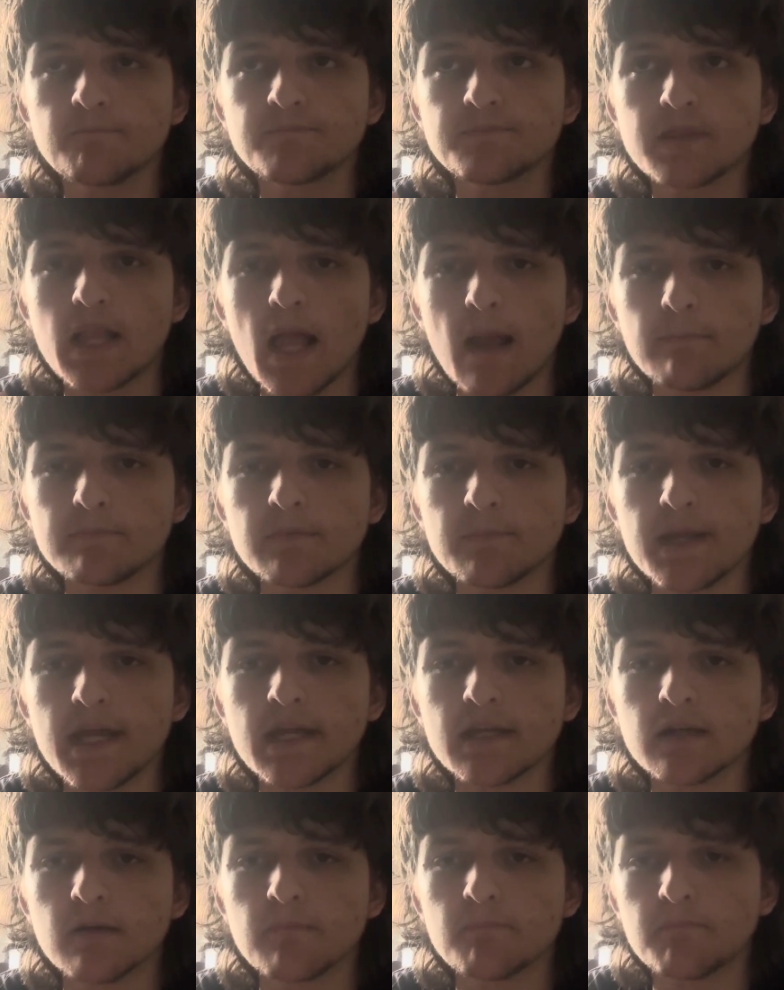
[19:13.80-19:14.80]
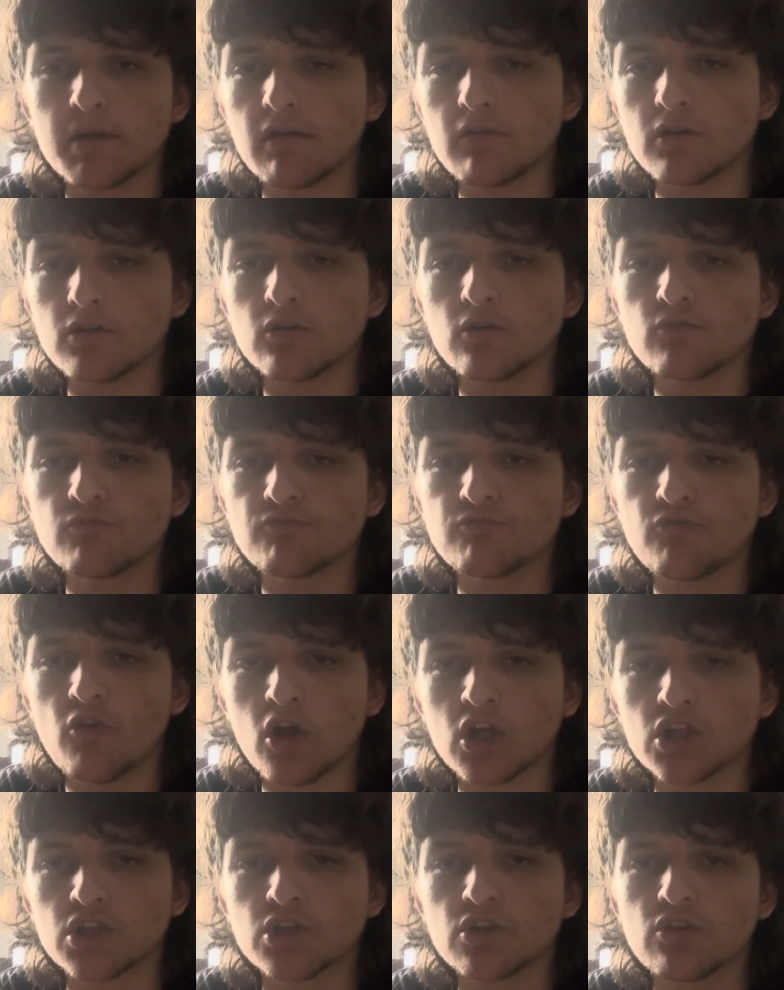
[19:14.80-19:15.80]
Captain America, Valor,
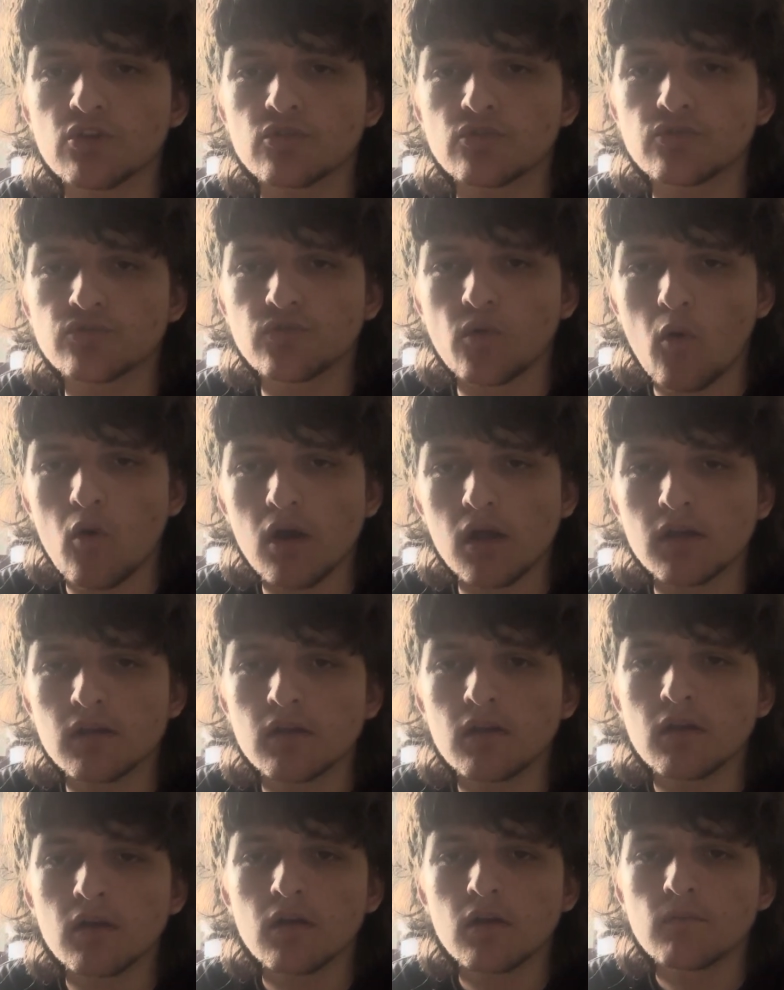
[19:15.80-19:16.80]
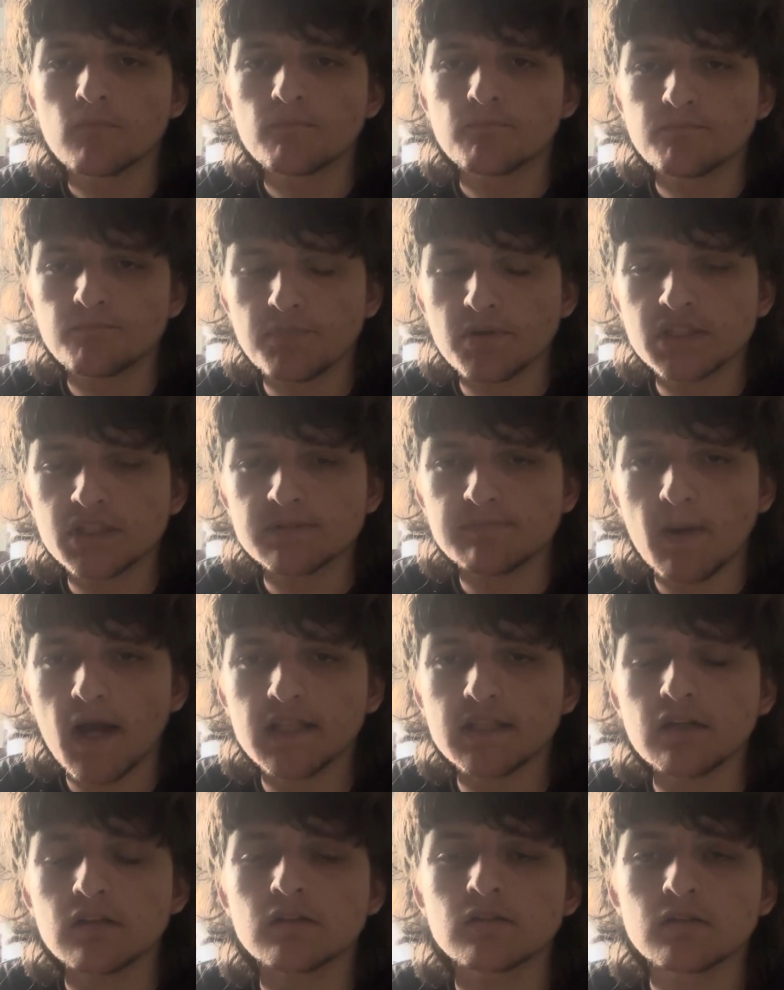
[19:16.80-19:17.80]
Rocket, Thor, Bruce
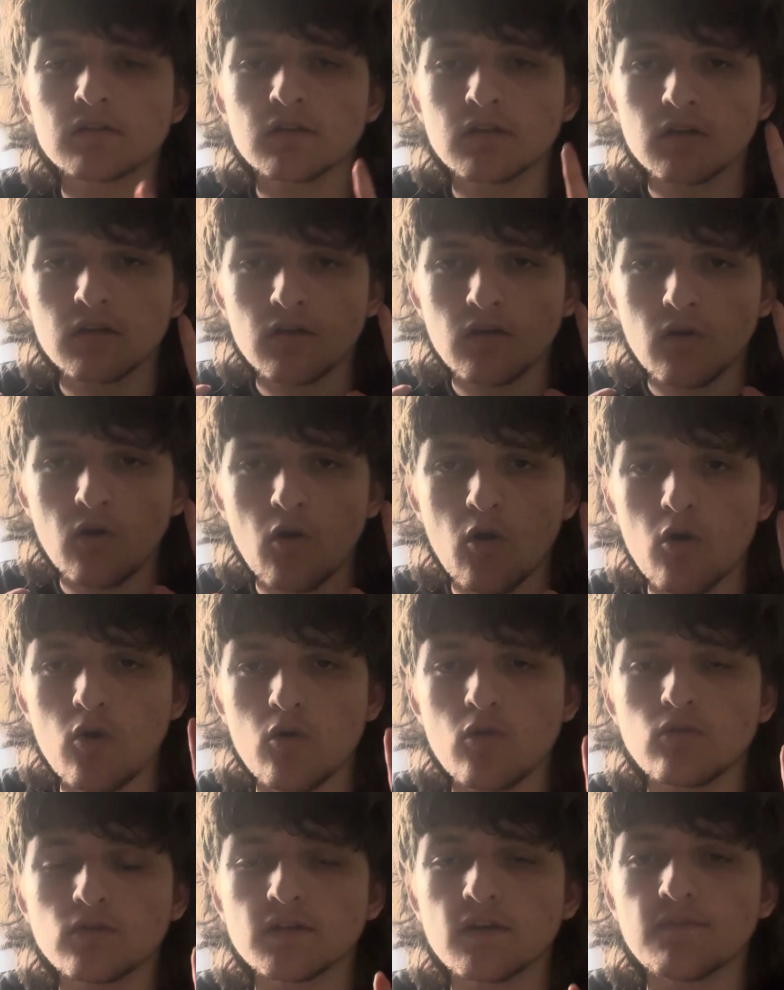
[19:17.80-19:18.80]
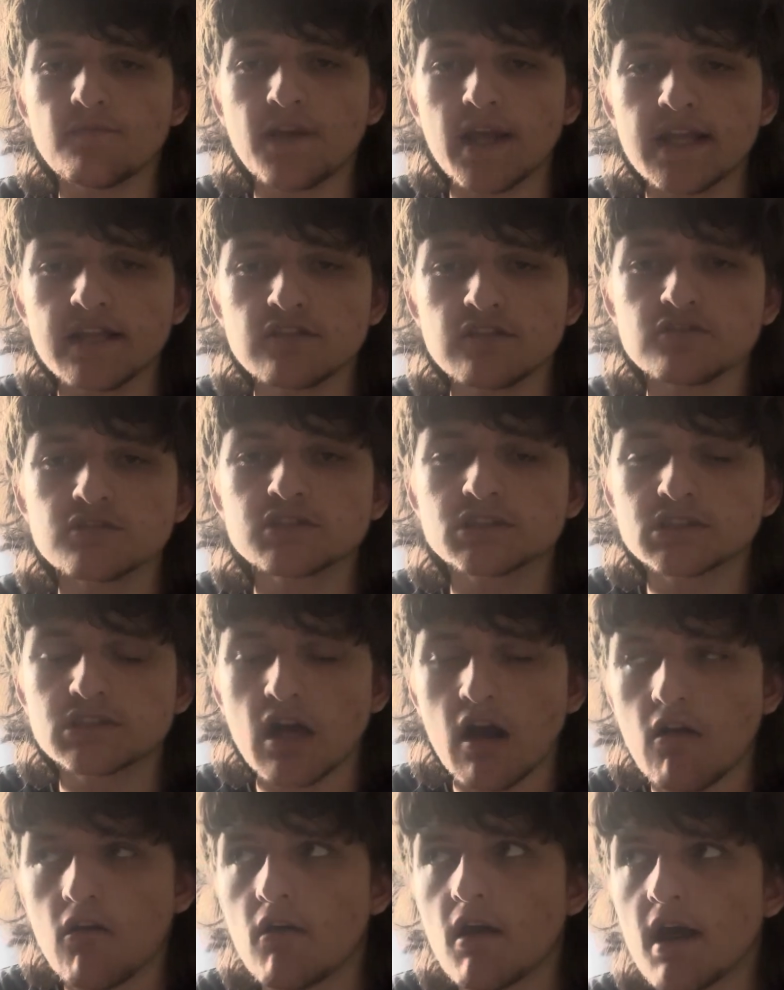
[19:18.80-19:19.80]
Banner, all the Avengers,
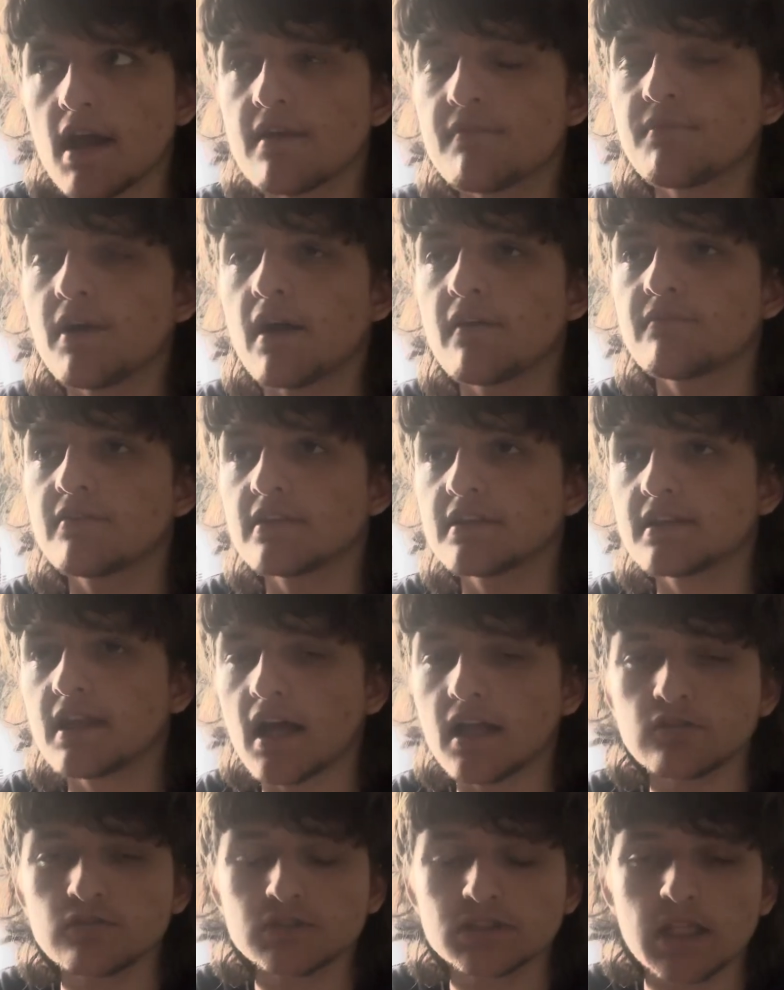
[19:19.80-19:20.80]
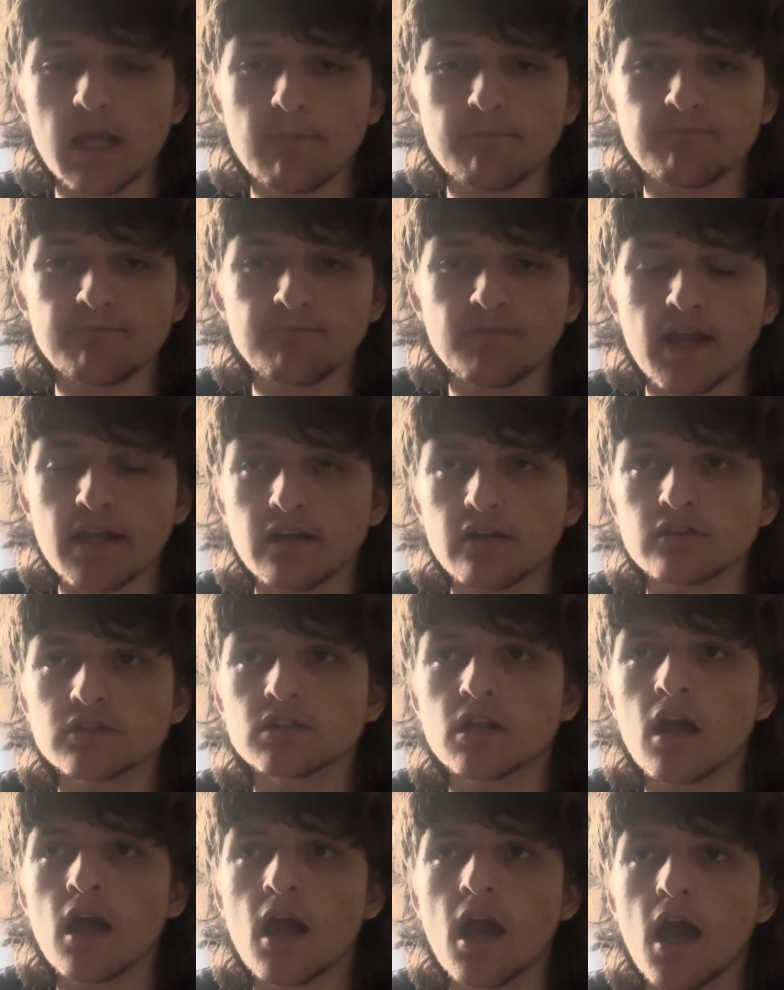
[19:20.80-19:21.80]
Star-Lord for Thanos snapping fingers.
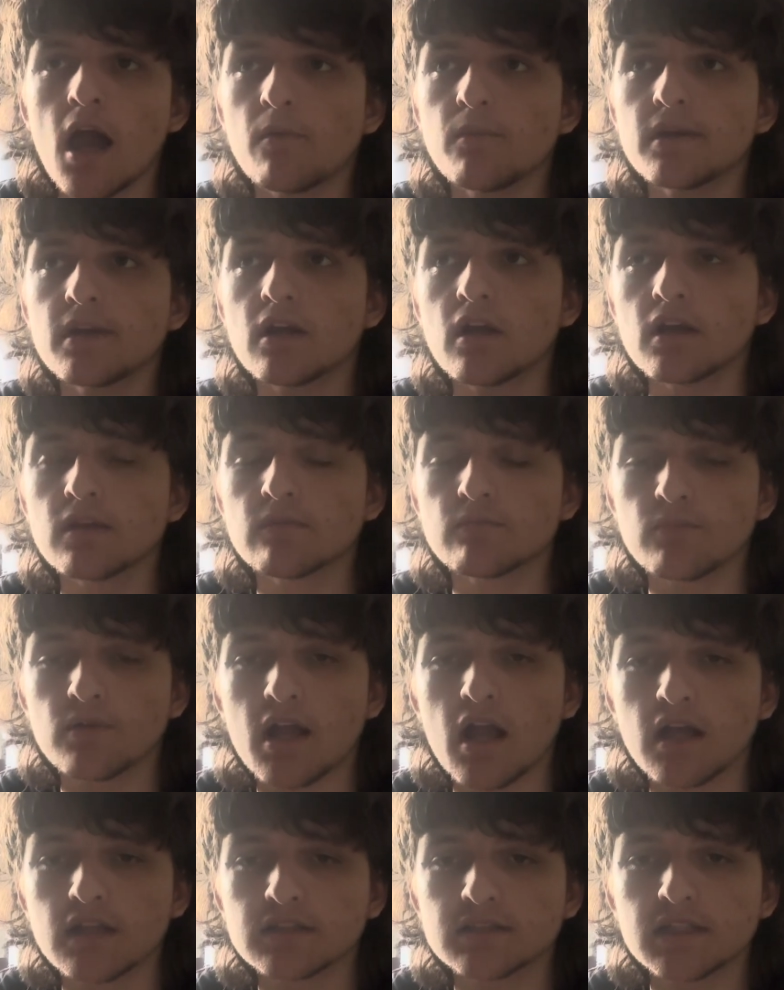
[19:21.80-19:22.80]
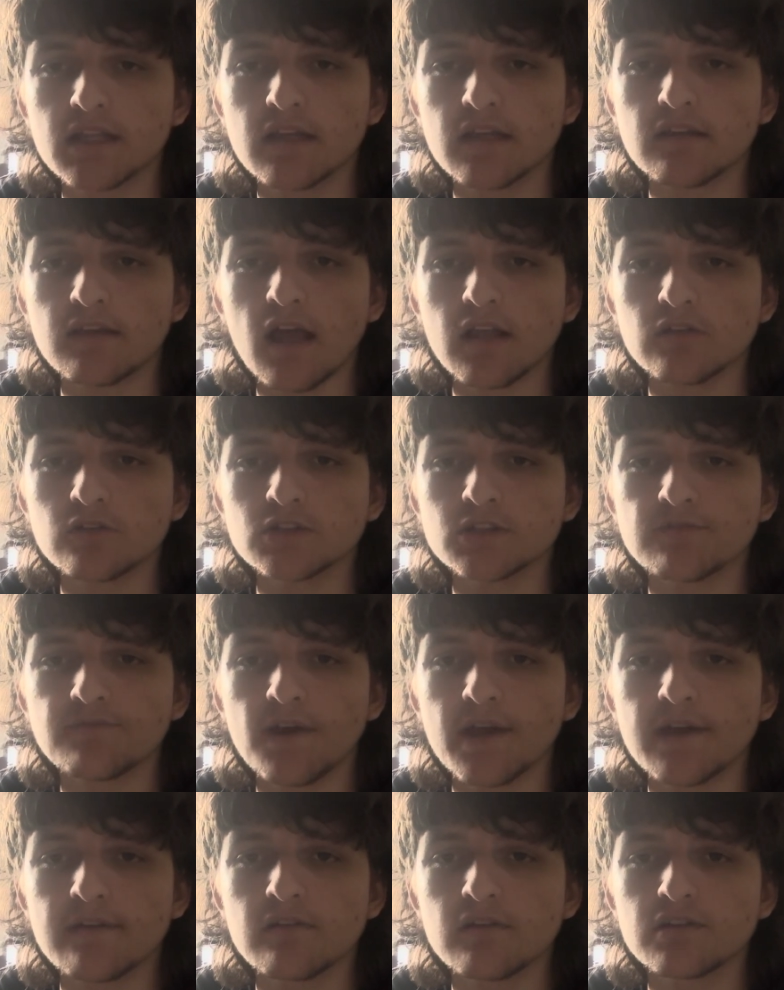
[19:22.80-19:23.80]
And we can't see Thanos
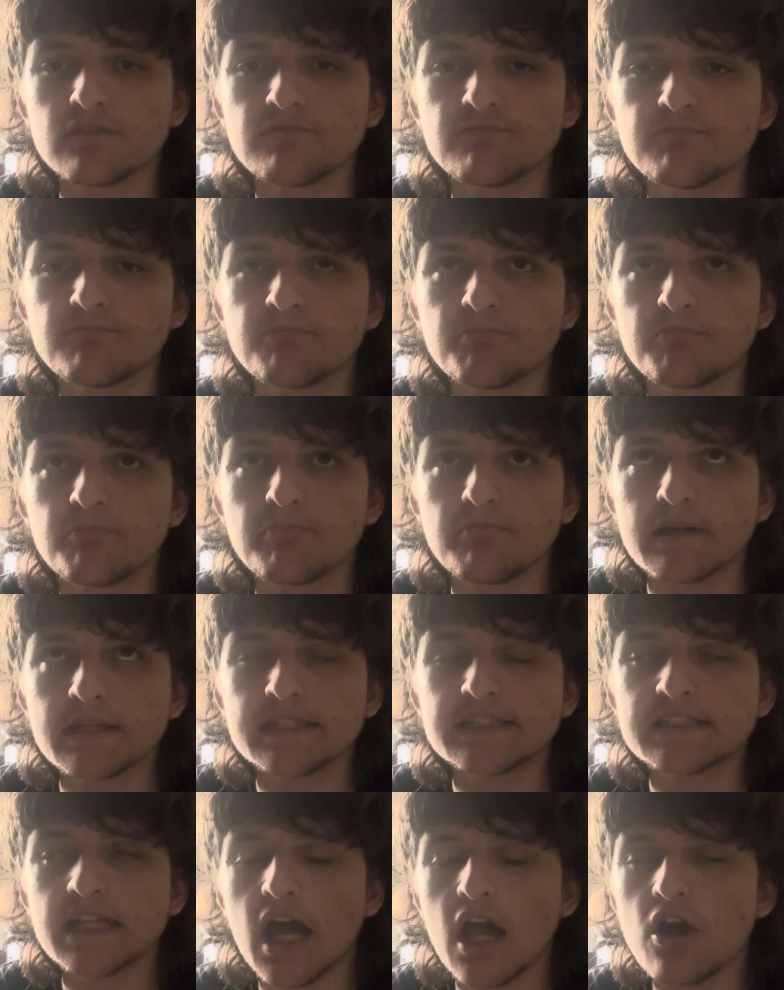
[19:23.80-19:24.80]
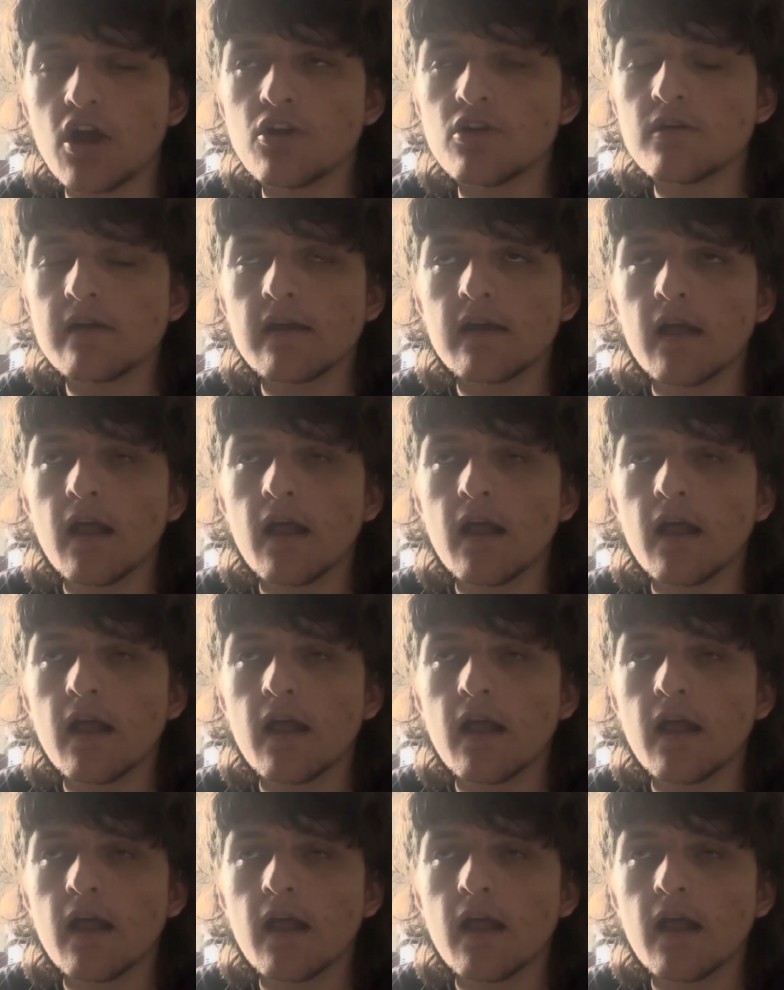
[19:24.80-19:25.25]
finally praise her.